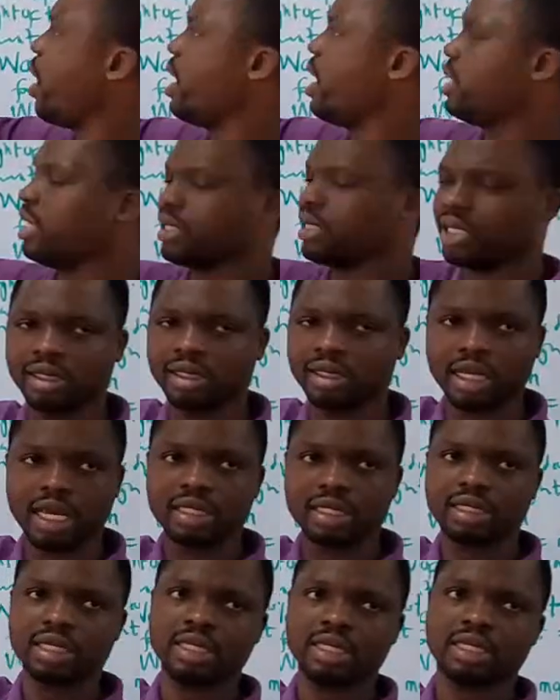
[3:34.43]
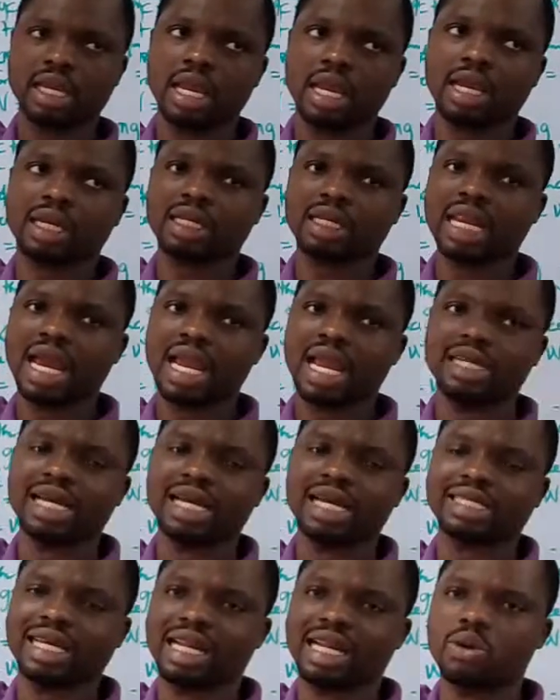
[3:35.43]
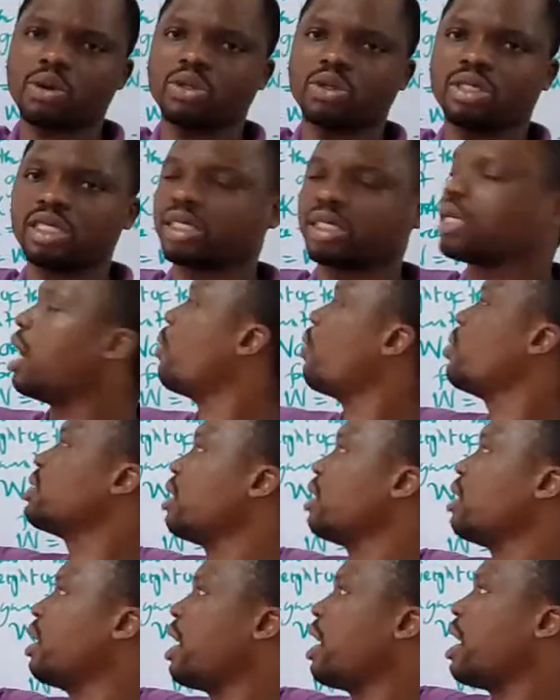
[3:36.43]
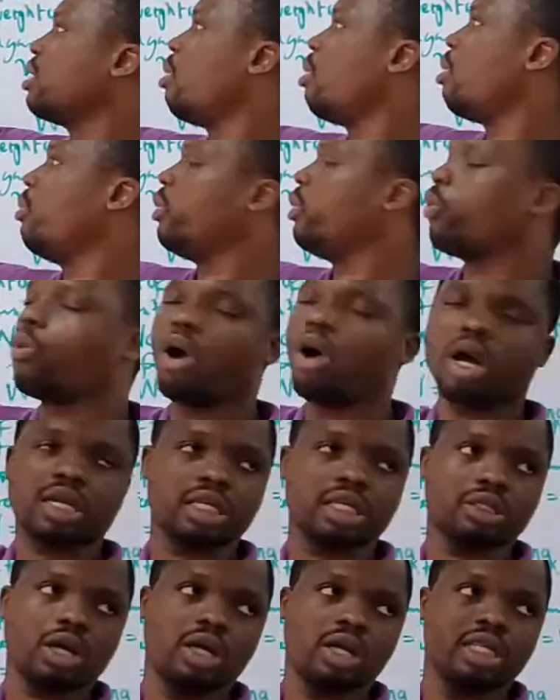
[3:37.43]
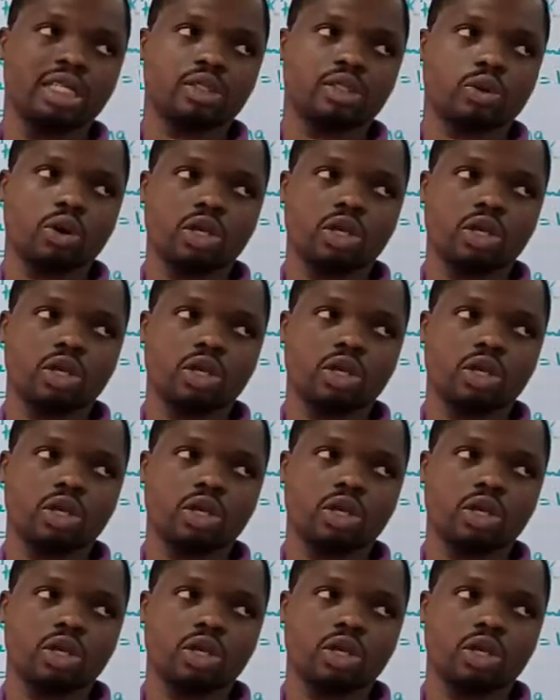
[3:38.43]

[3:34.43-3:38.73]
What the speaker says: when it is inclined at an angle theta, we say work done is